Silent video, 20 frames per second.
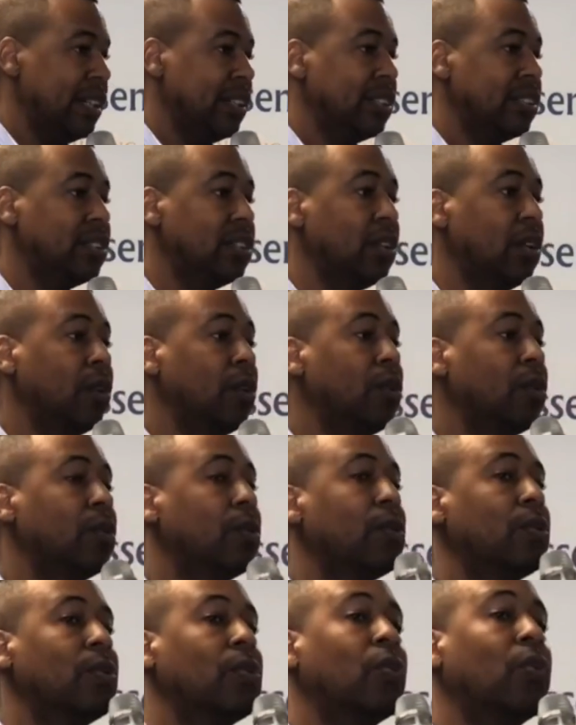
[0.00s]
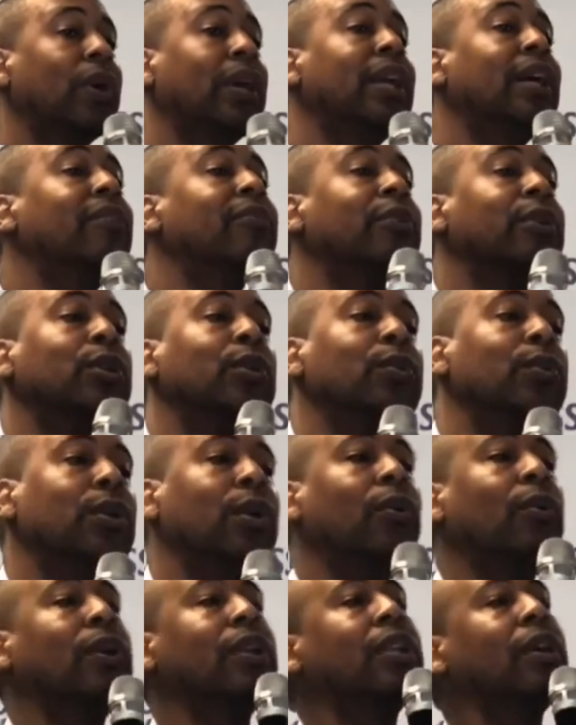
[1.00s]
So, whatever you're
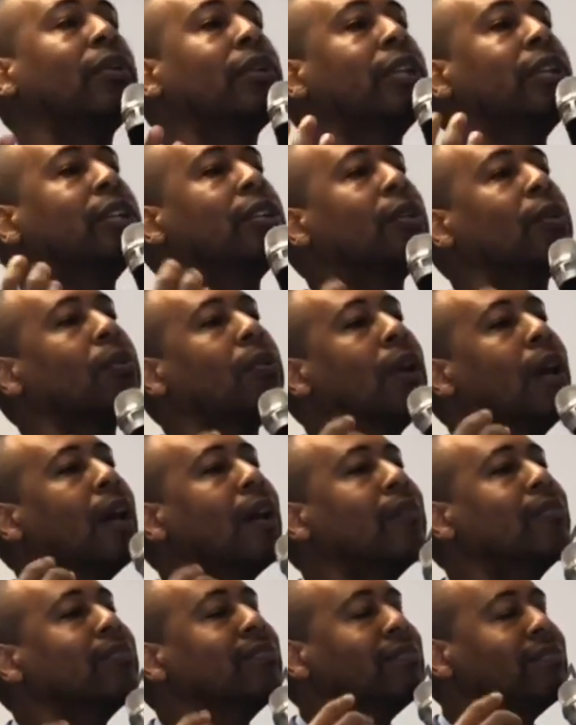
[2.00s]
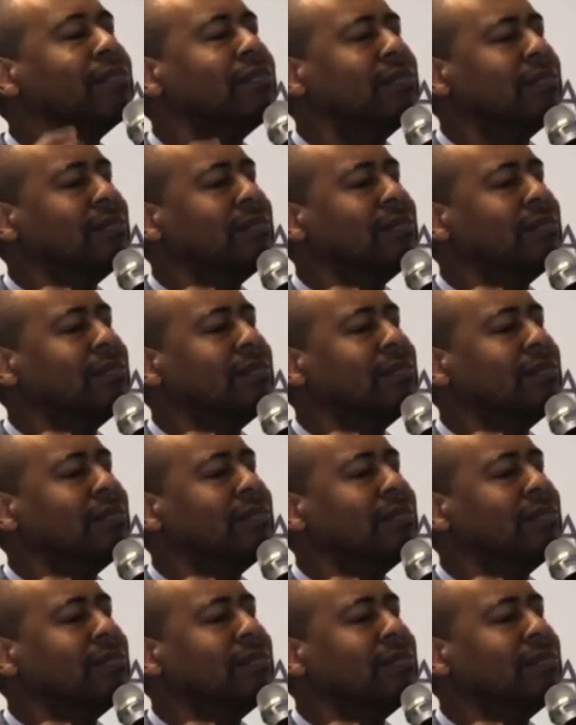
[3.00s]
doing, don't interrupt.